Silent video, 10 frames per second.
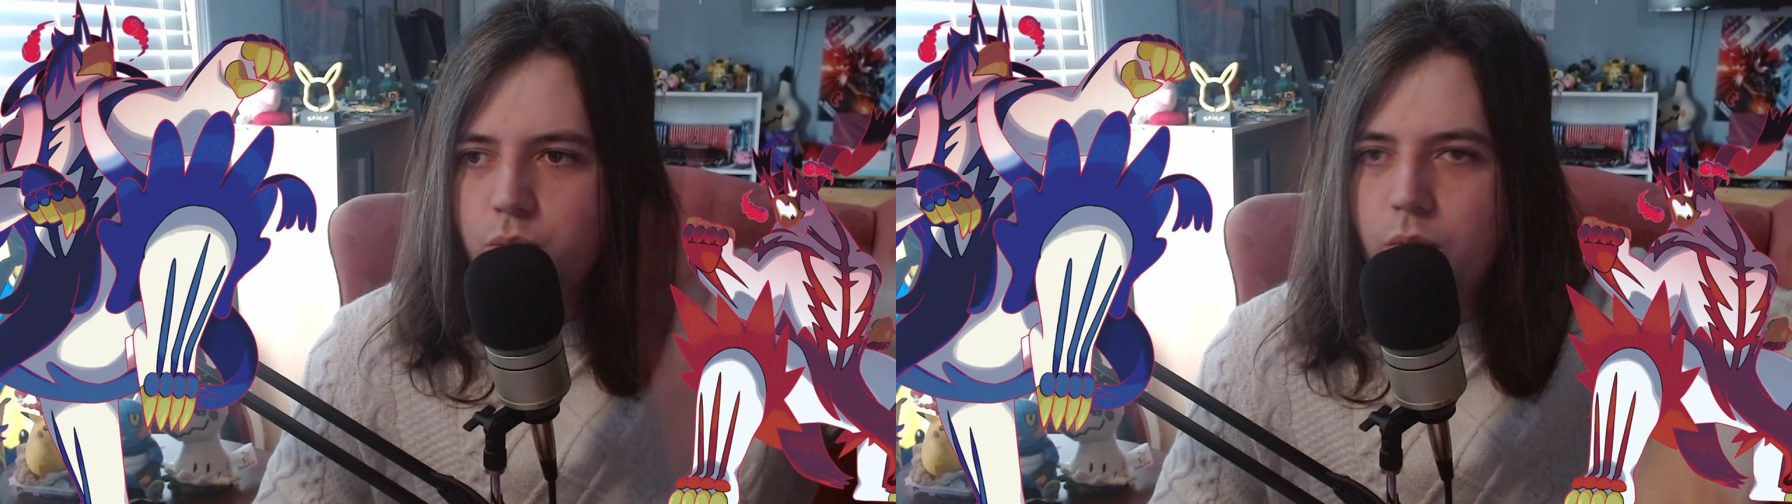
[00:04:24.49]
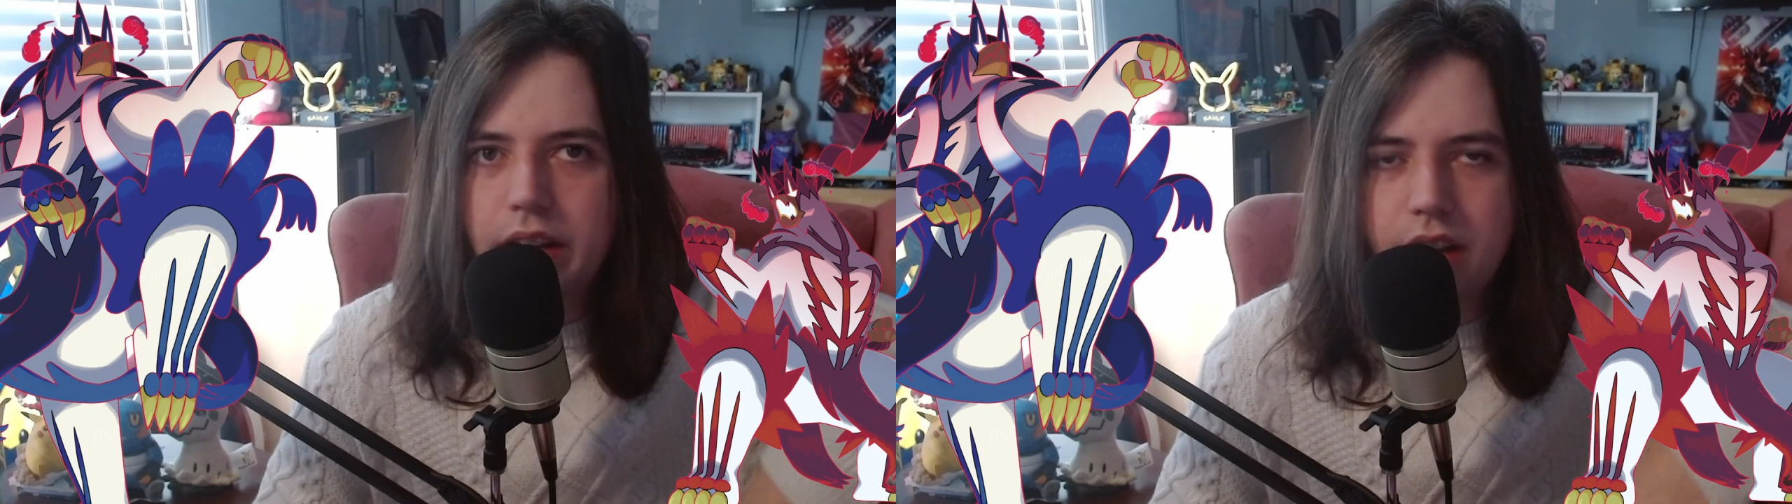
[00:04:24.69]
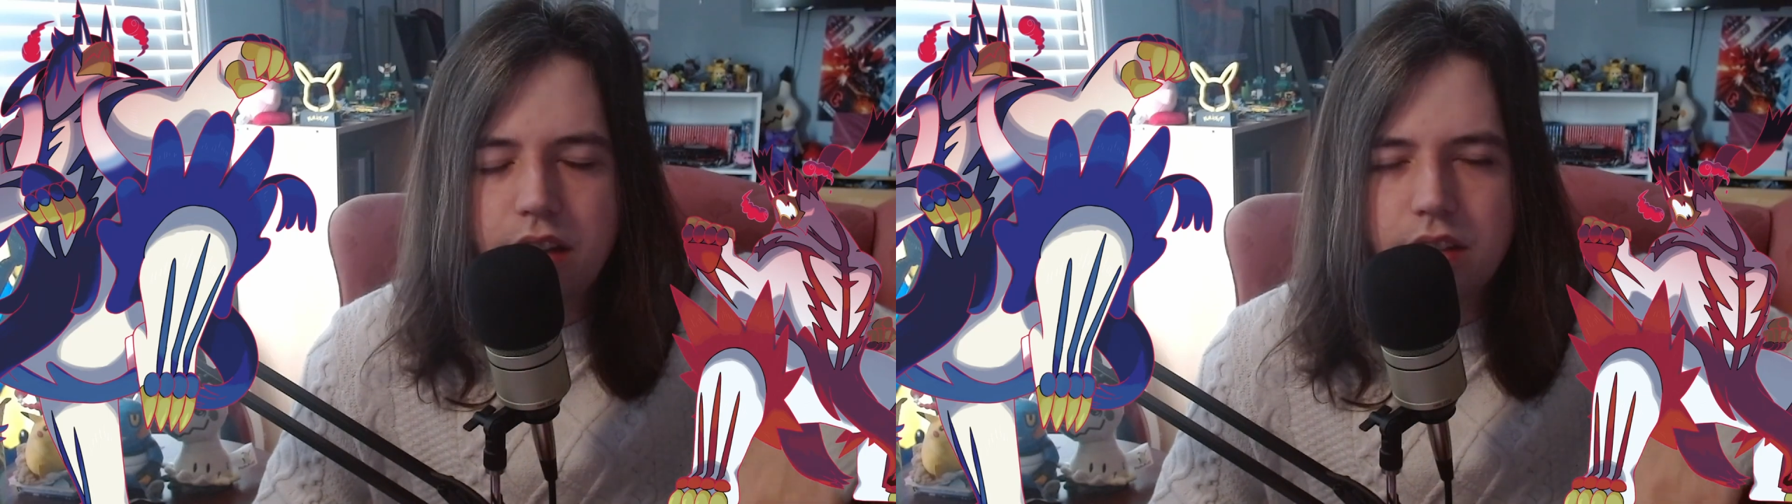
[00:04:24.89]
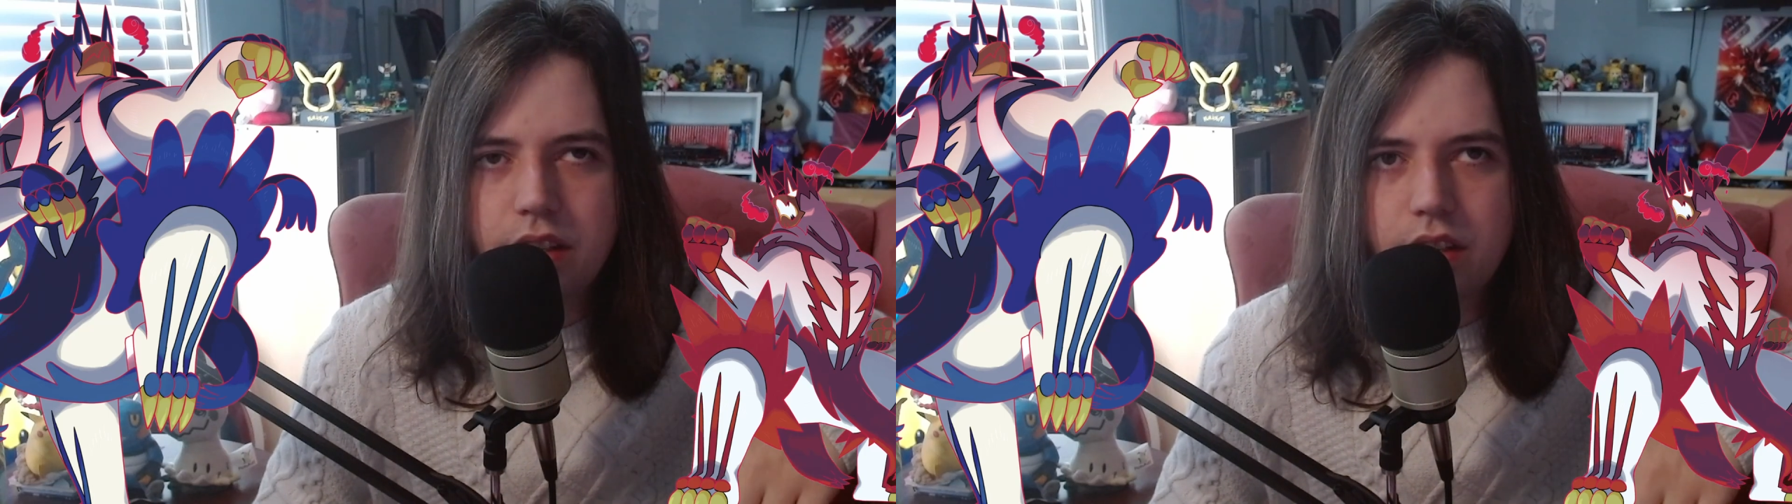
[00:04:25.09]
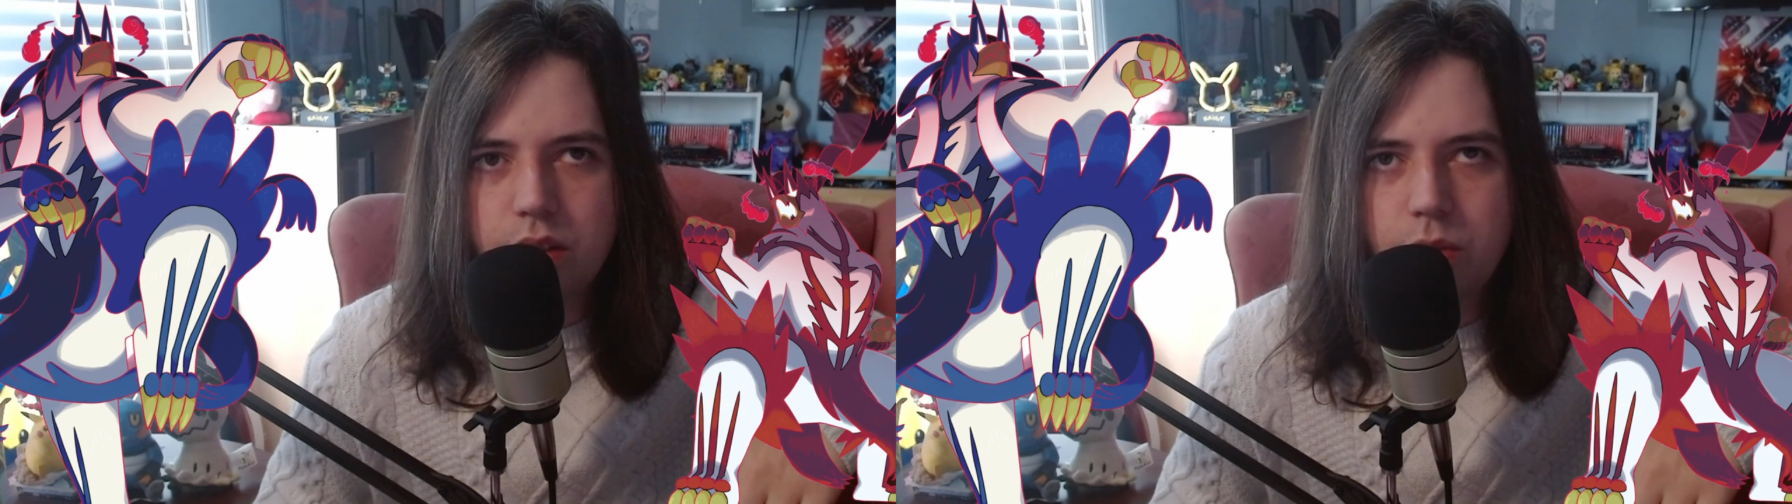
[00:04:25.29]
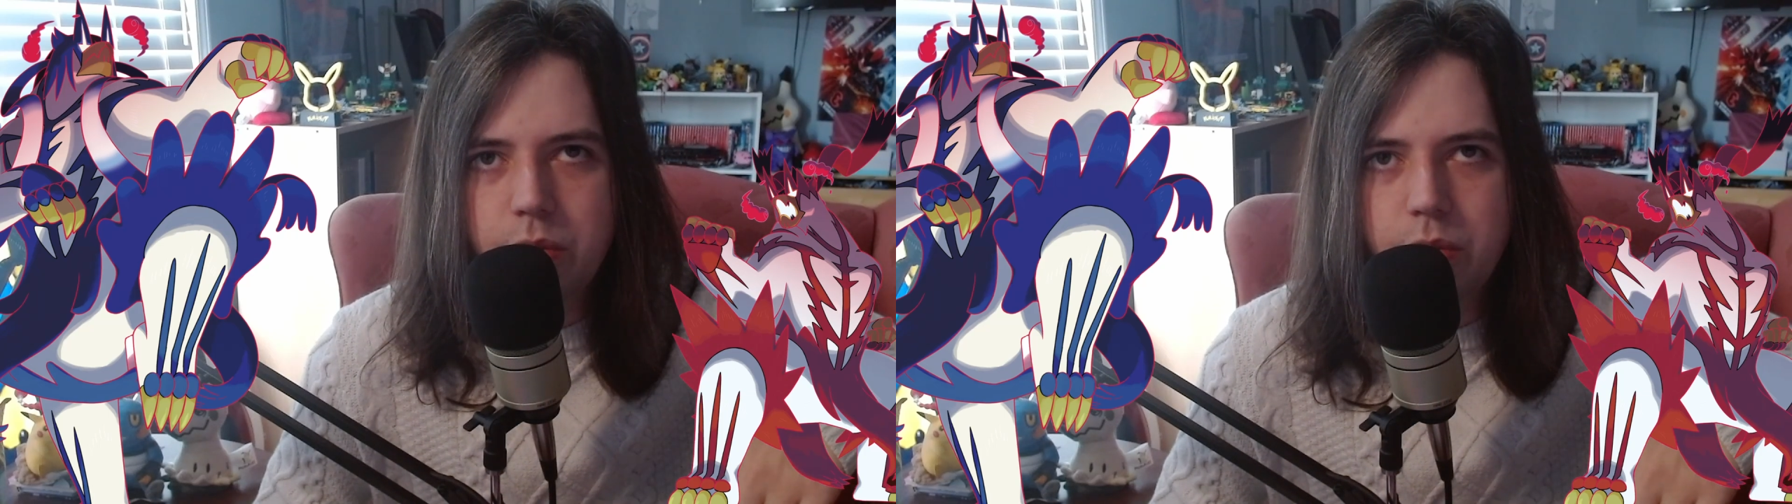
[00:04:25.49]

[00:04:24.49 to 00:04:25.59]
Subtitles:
white color